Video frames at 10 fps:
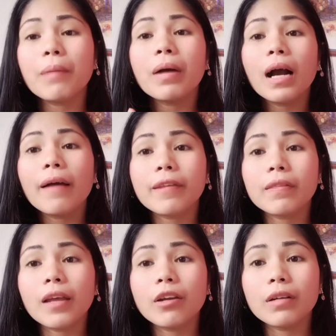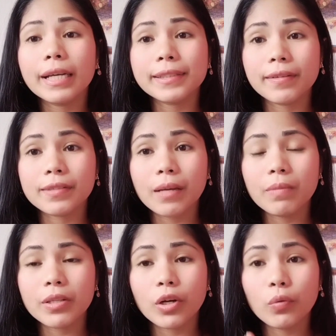makaten tayo guys ng
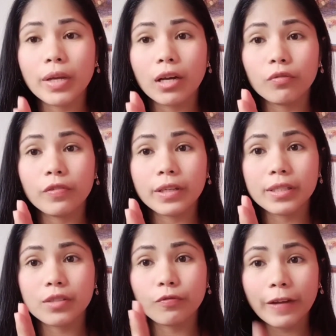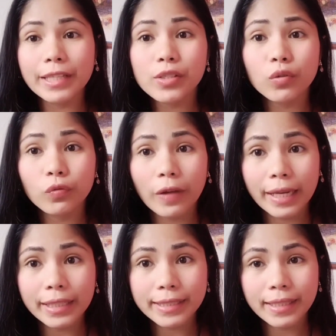seminar, we have this
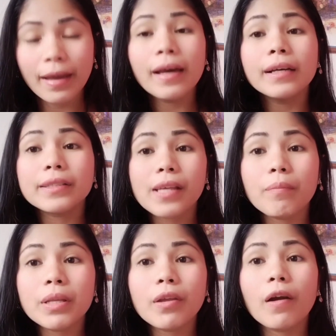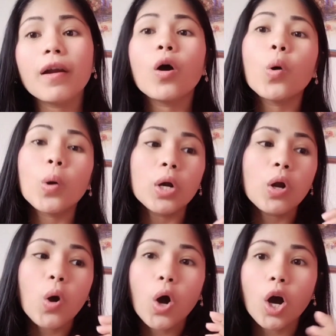face-to-face seminar
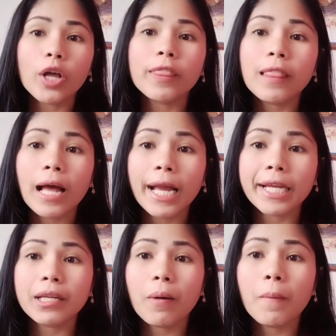or online